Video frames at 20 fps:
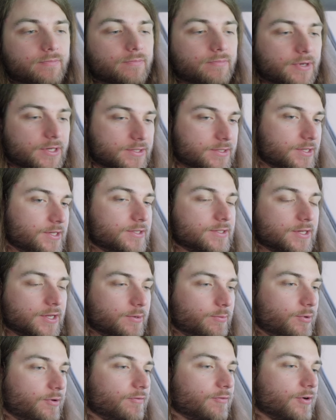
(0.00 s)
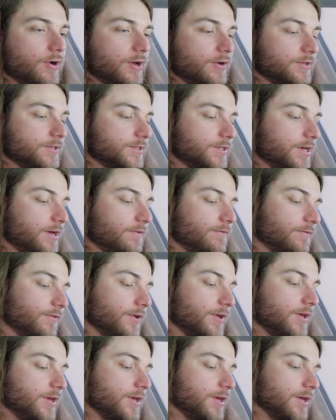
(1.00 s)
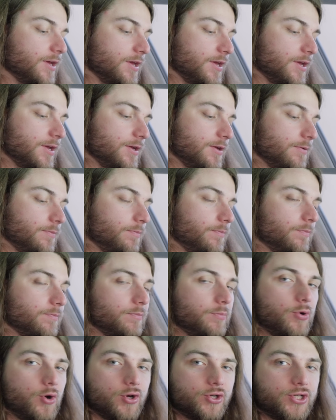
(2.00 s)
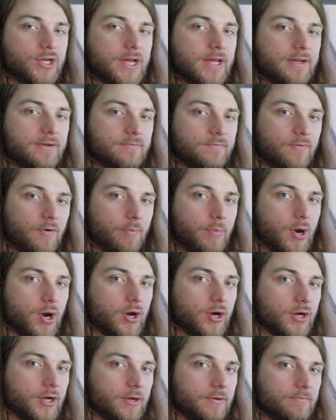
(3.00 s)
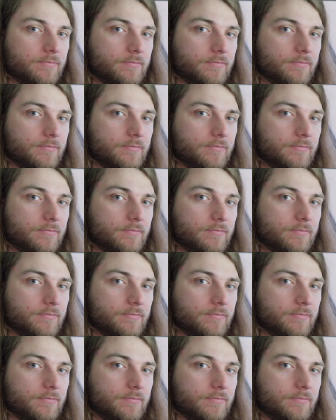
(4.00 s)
My seat's gonna move around and stuff. Push in for park,